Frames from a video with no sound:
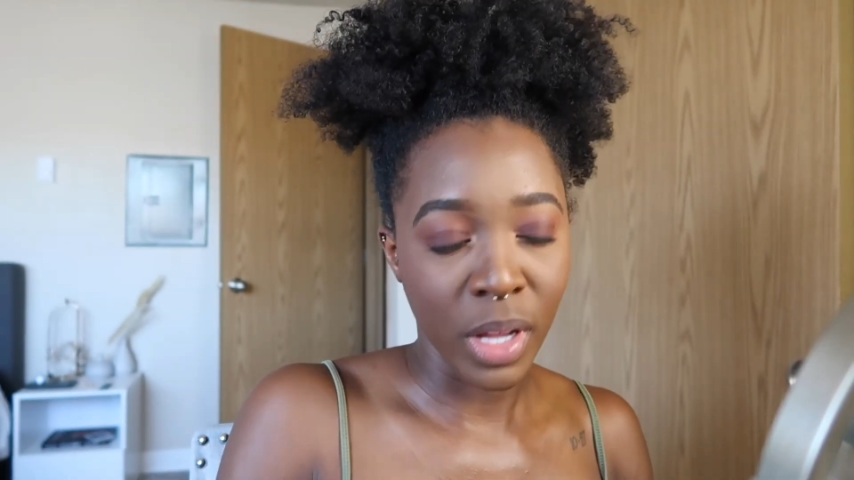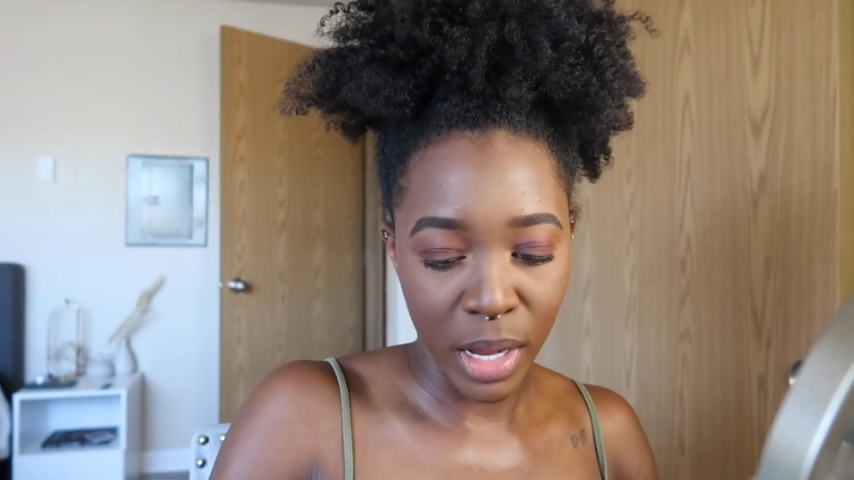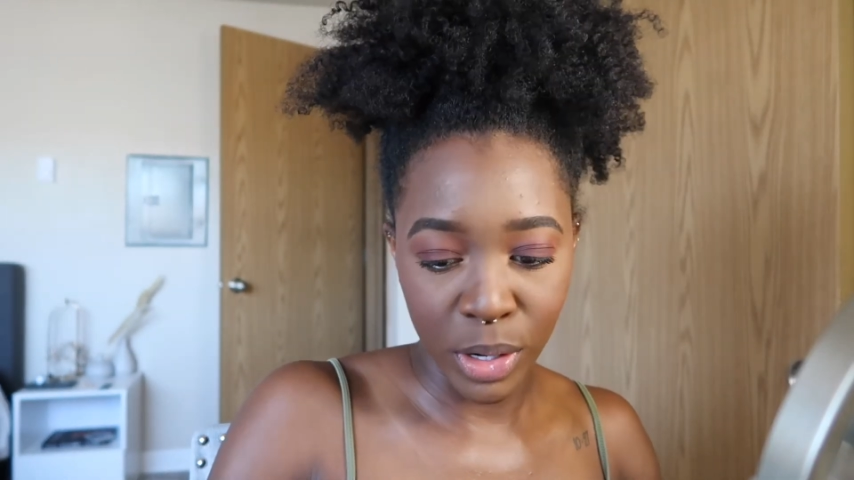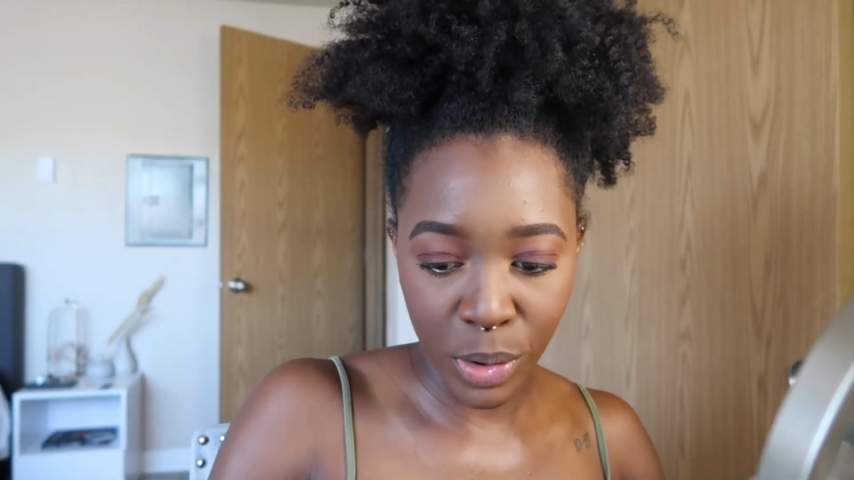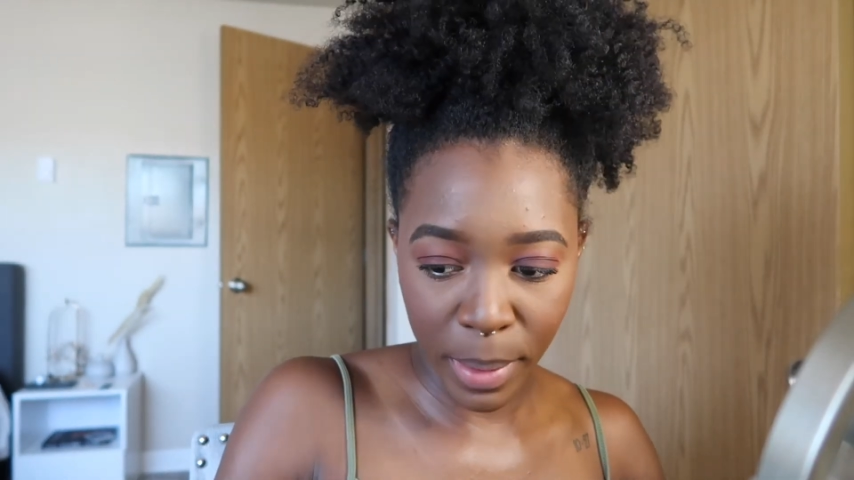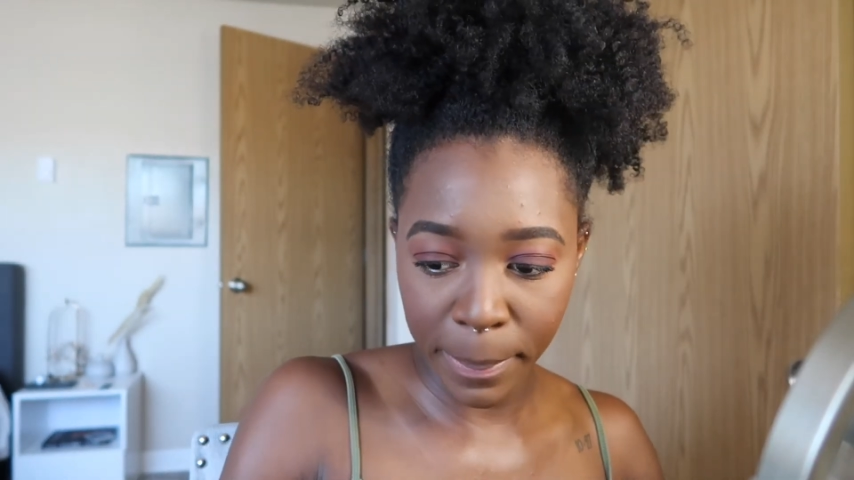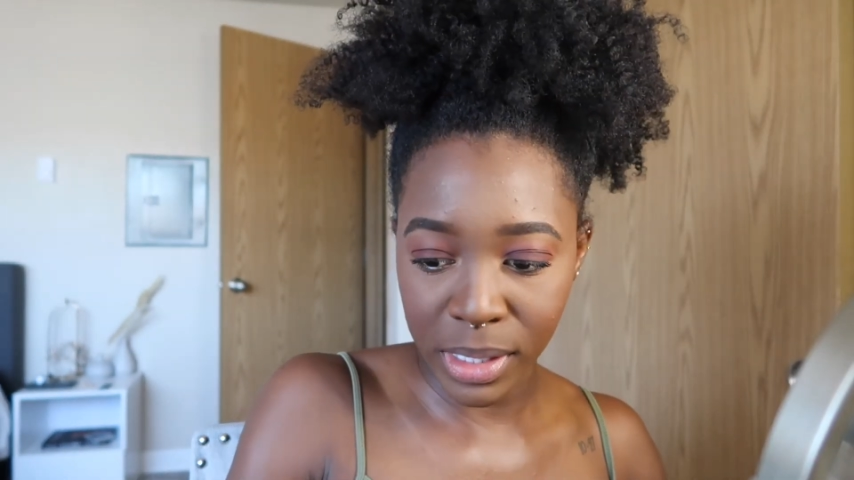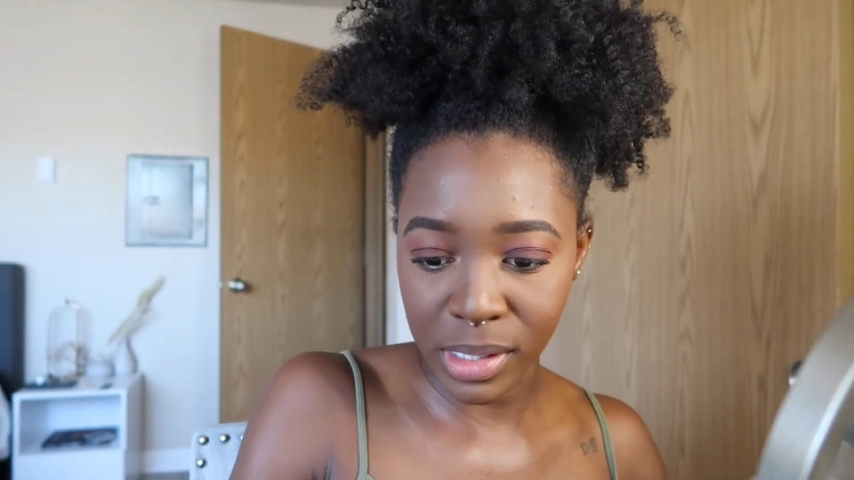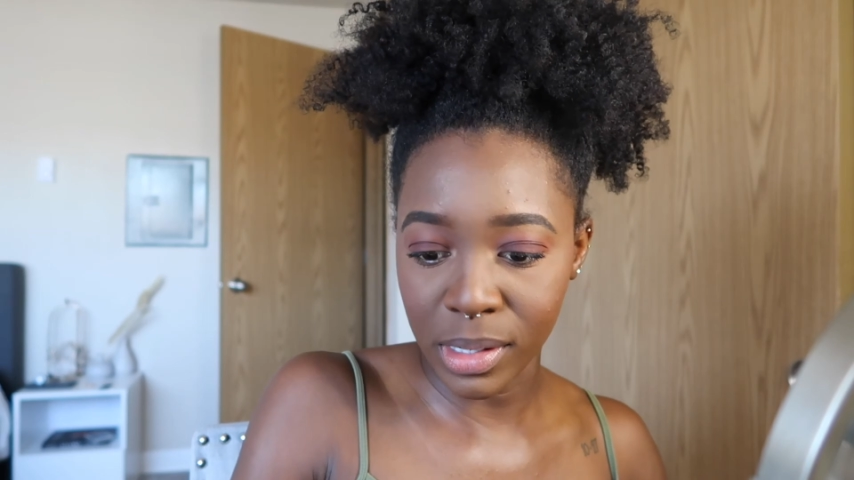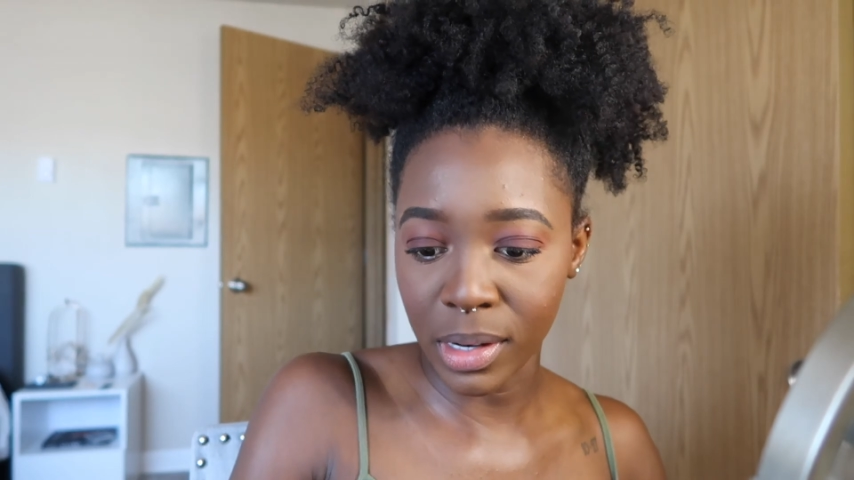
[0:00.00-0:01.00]
I know I'm
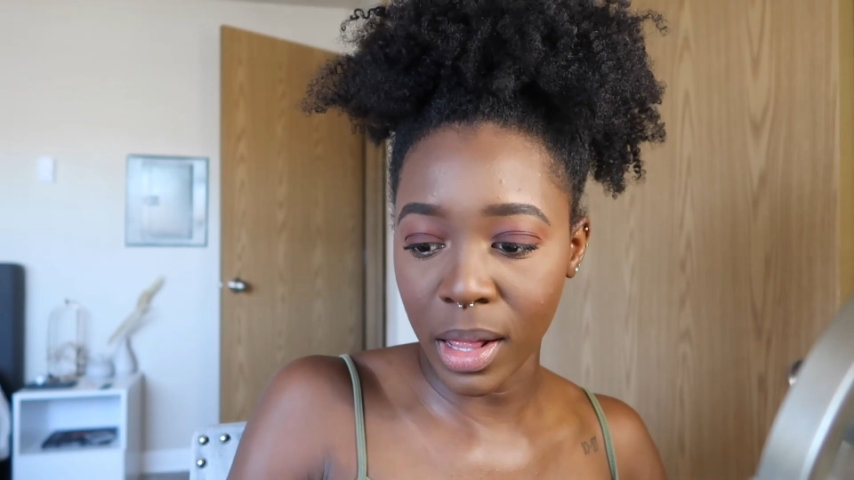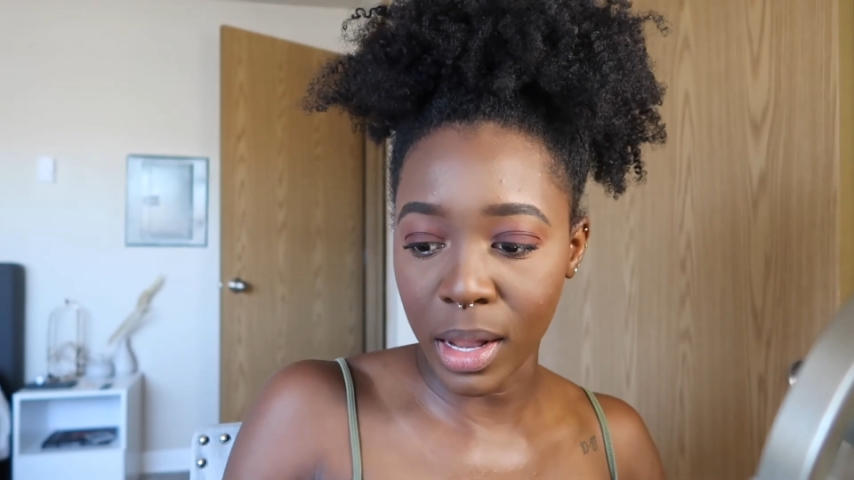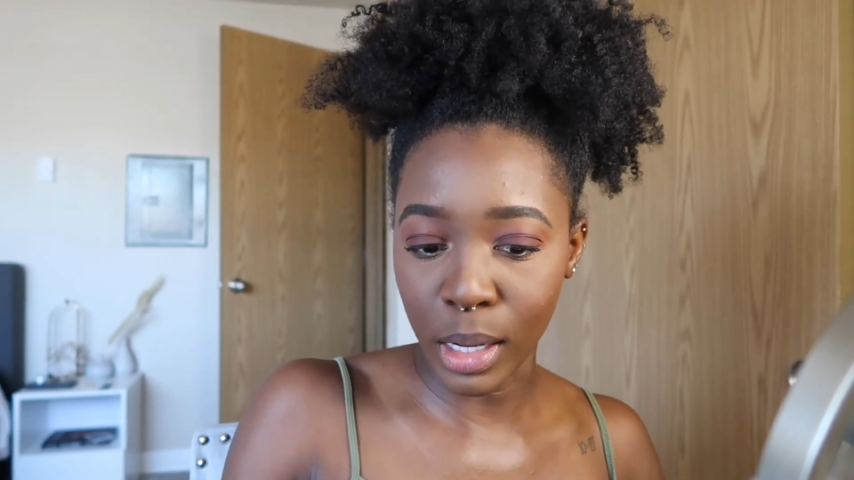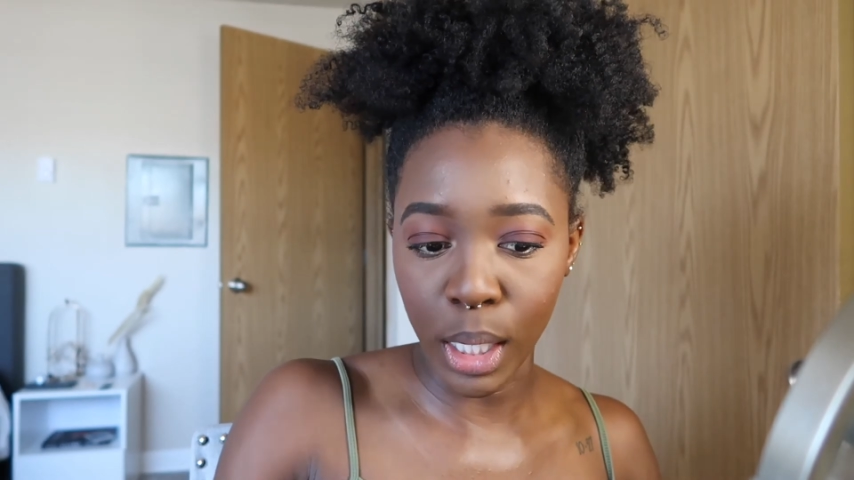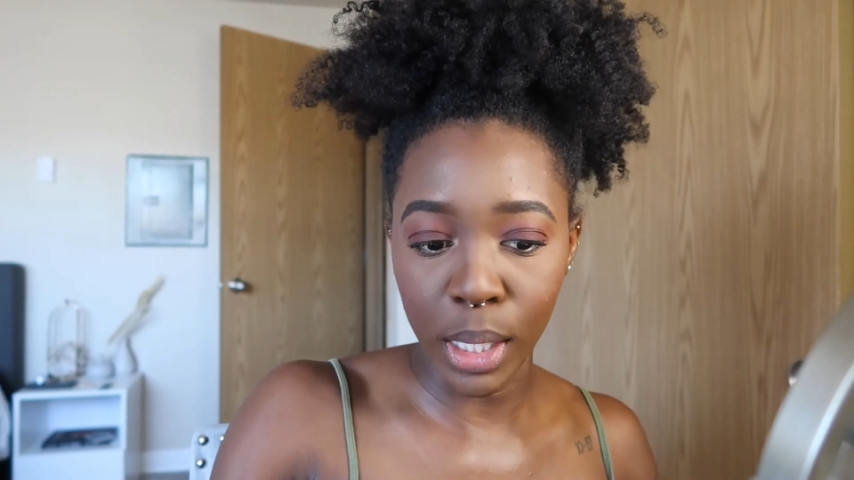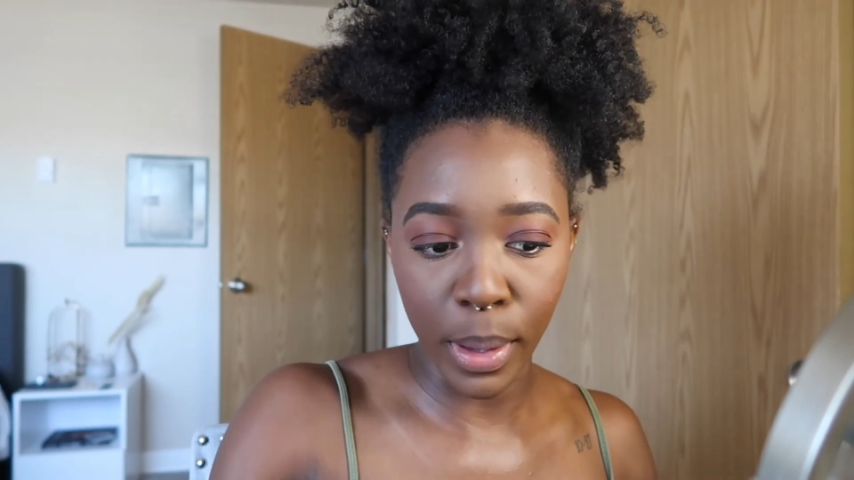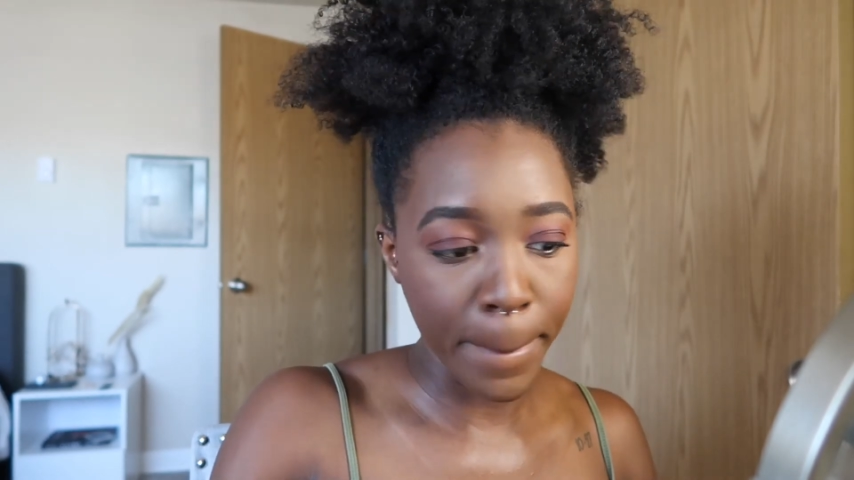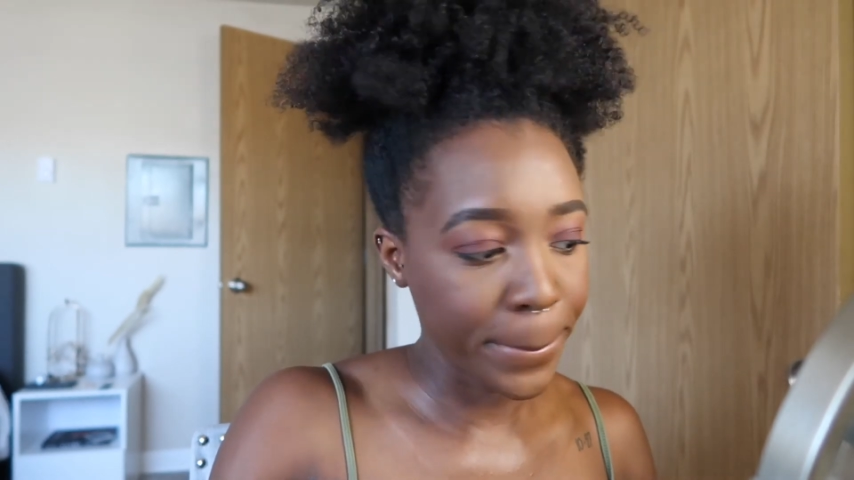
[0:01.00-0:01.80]
missing a lip,